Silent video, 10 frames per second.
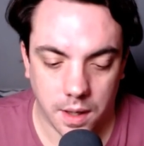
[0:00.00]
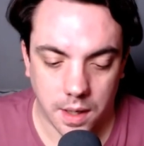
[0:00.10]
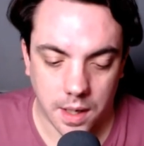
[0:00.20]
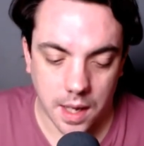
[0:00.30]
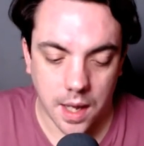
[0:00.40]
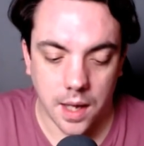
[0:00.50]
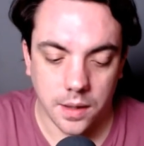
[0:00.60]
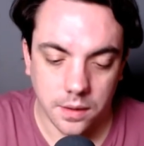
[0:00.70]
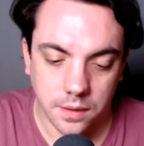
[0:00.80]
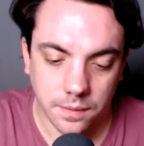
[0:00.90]

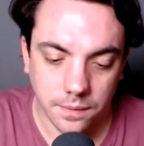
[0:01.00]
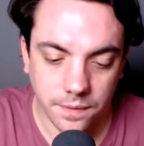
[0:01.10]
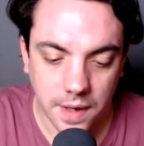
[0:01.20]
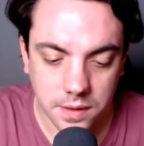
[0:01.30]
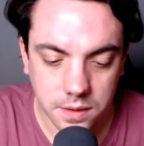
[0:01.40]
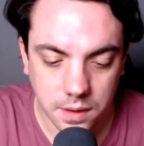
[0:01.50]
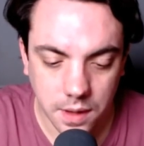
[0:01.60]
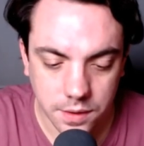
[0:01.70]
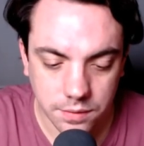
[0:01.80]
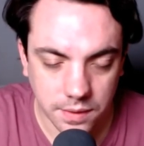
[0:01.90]
And that's the
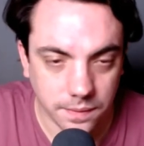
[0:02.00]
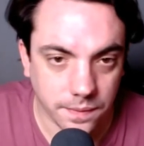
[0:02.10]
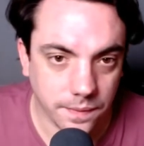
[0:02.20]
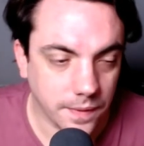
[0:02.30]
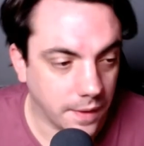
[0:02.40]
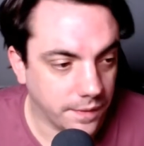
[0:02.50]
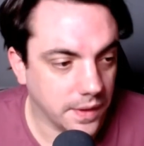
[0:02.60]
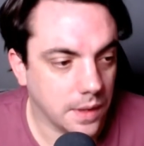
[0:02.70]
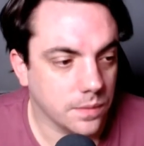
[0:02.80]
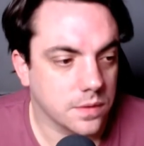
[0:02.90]
guttering. I
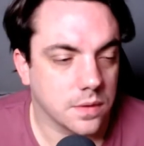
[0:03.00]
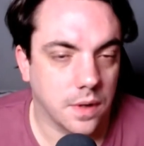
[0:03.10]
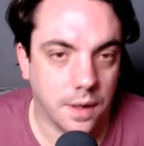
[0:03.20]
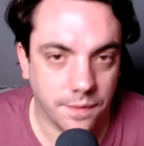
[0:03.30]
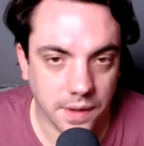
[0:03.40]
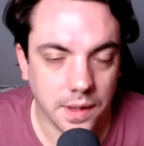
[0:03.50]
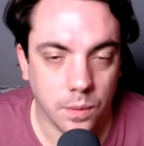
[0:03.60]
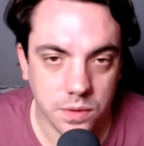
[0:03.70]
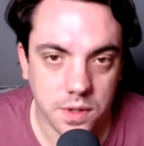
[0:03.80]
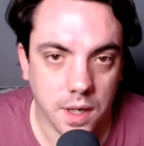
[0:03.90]
think that was
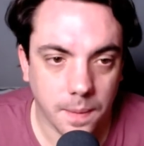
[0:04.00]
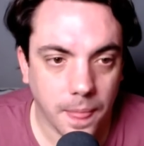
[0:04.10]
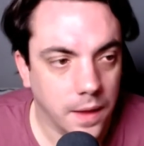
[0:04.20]
it.